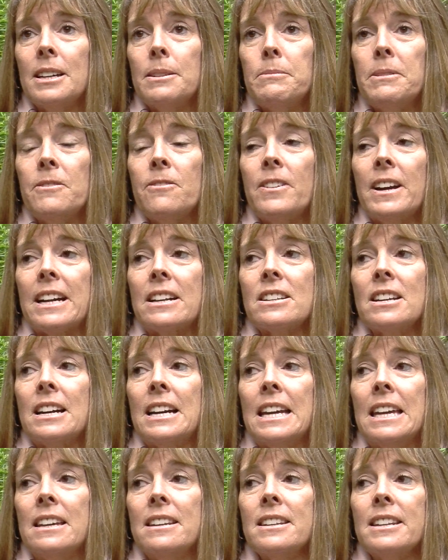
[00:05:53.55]
In fact,
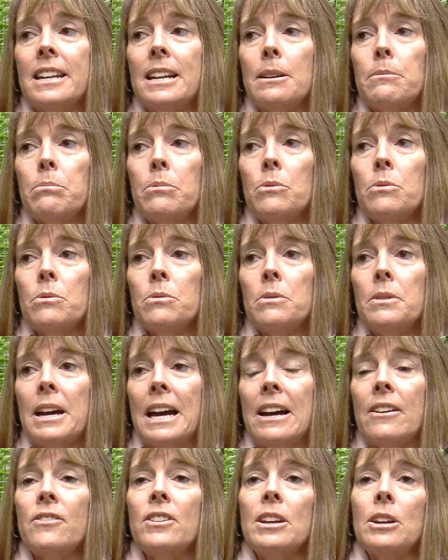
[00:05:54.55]
I ended up
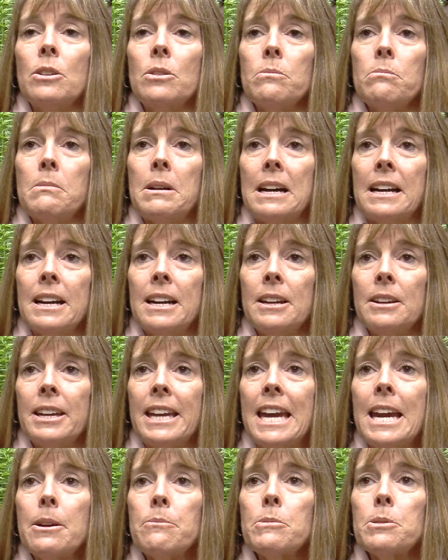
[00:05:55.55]
having my
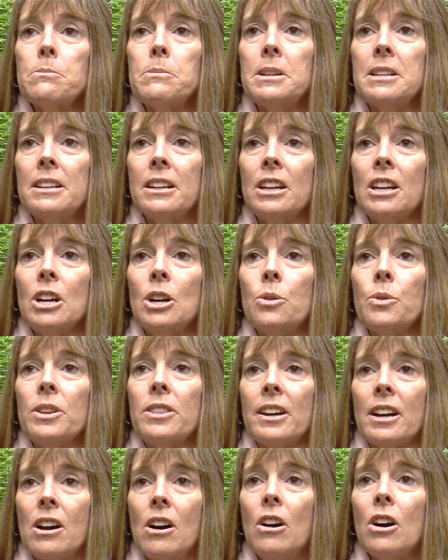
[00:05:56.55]
cameraman go in
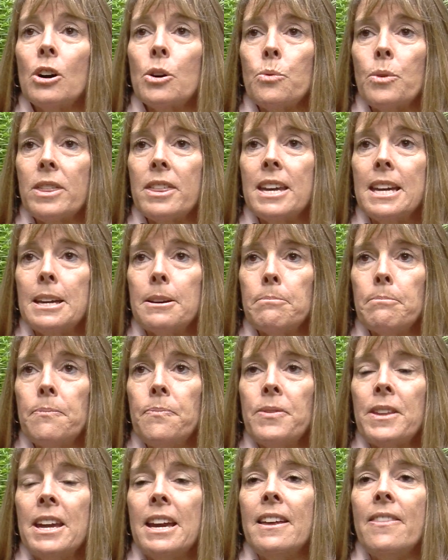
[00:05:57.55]
the car with him,
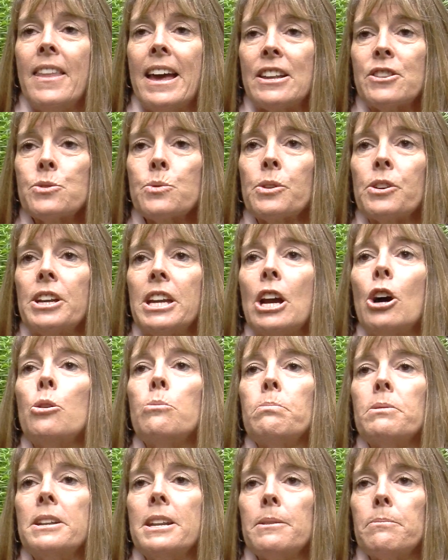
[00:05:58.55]
and that's where he
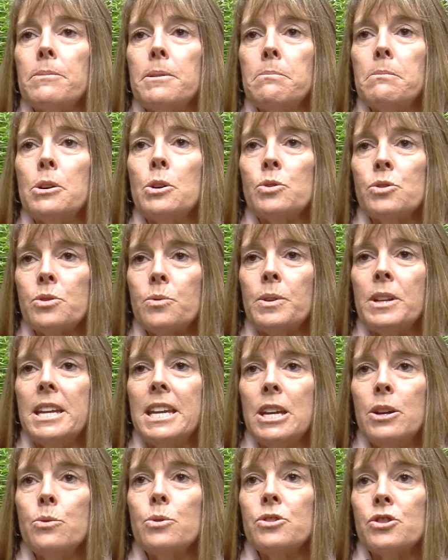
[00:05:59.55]
opened up the most, when
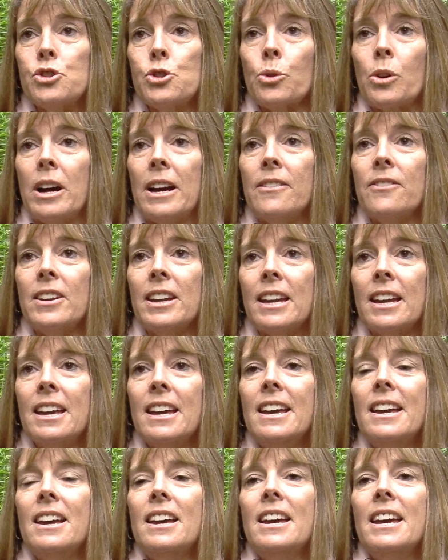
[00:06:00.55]
he was driving.
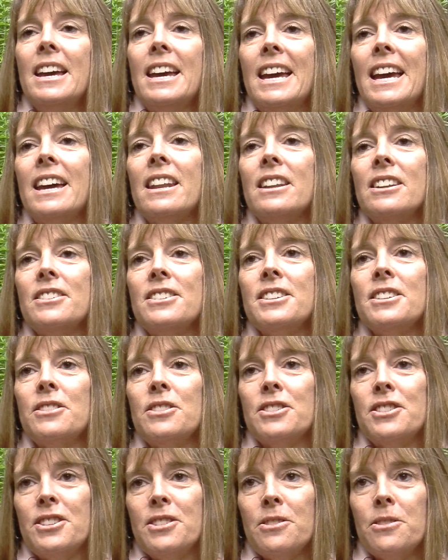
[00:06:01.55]
And
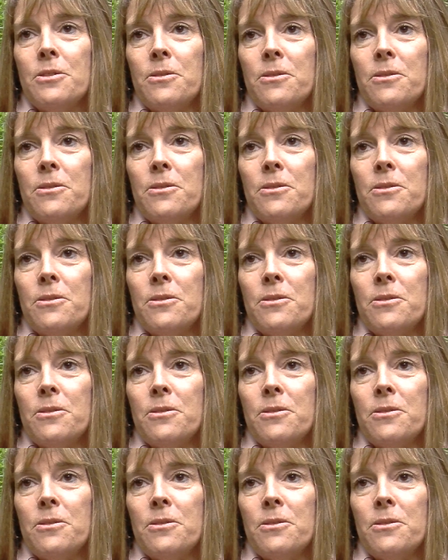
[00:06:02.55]
to